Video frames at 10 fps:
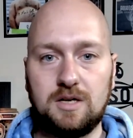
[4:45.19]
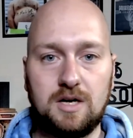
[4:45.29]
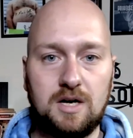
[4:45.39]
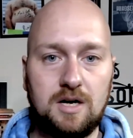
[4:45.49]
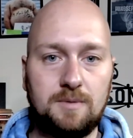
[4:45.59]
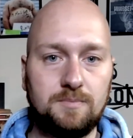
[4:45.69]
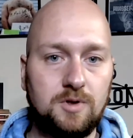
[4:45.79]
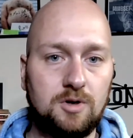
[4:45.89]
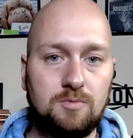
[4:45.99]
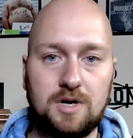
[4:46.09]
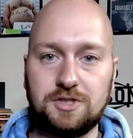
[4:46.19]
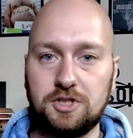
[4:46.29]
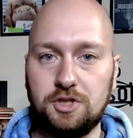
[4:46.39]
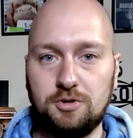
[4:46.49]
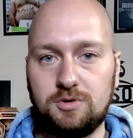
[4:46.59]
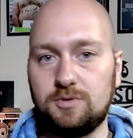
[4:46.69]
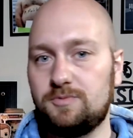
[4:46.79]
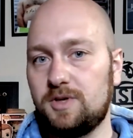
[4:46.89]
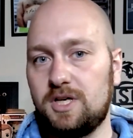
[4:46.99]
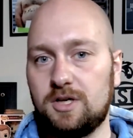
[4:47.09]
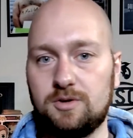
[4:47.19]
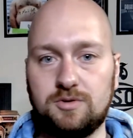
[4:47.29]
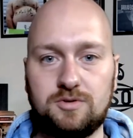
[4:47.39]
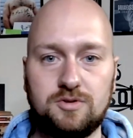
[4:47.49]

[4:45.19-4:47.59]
watching YouTube videos,